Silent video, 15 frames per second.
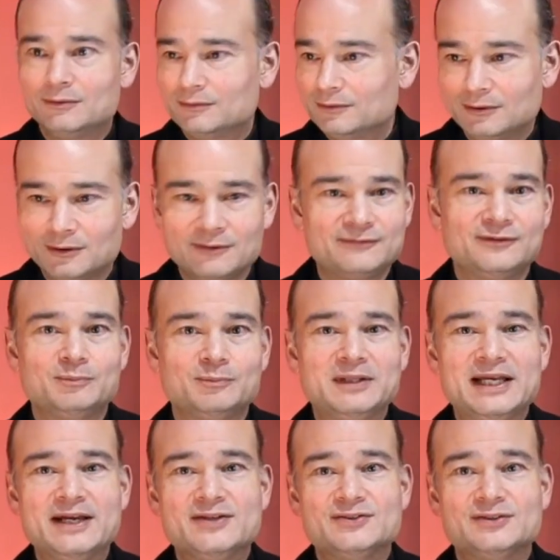awful
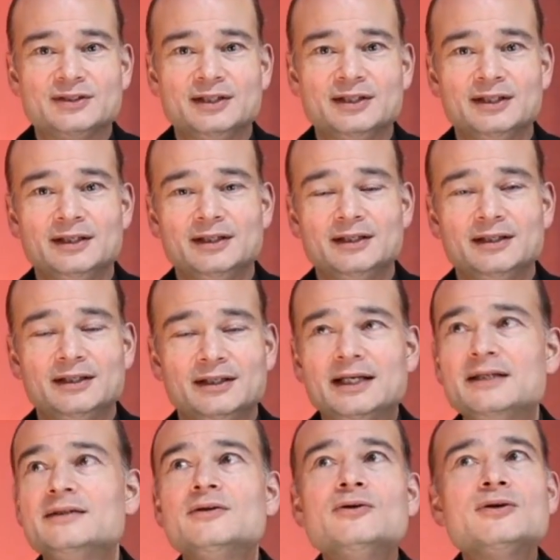place.
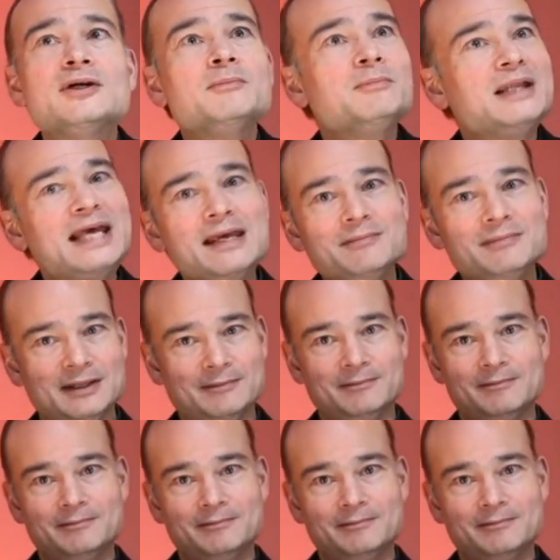And who can blame him?